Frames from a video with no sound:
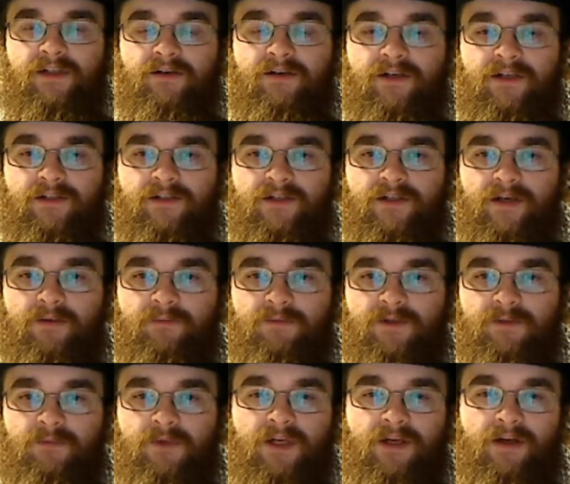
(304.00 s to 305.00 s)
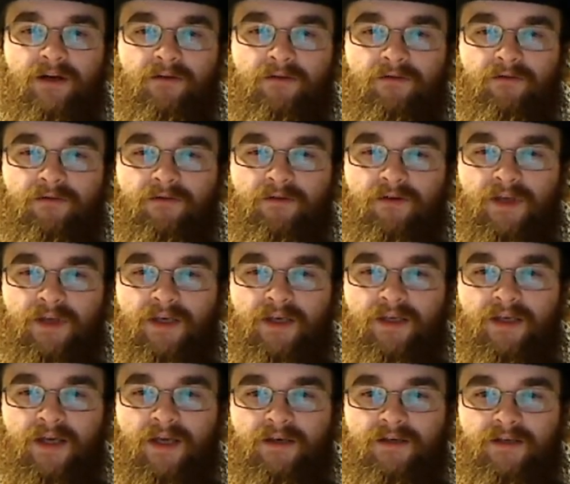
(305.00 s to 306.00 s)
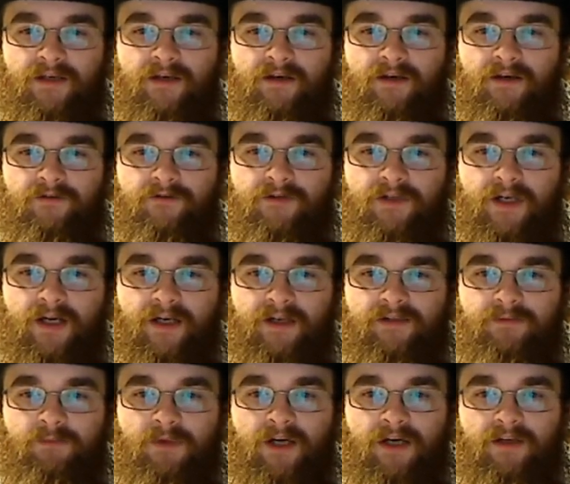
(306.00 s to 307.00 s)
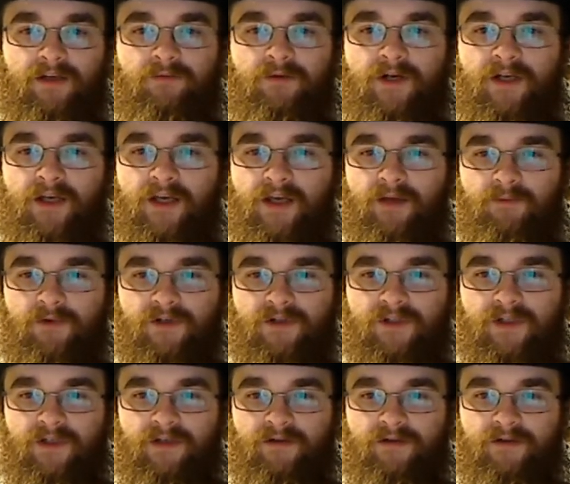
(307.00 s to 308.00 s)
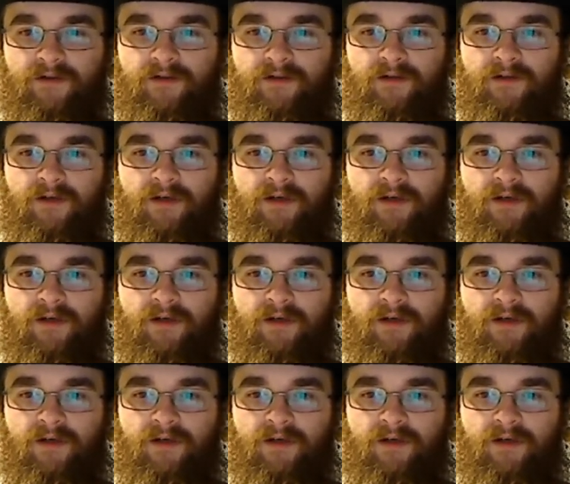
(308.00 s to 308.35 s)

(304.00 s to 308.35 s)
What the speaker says: series chips beat out the 1800X by 28%,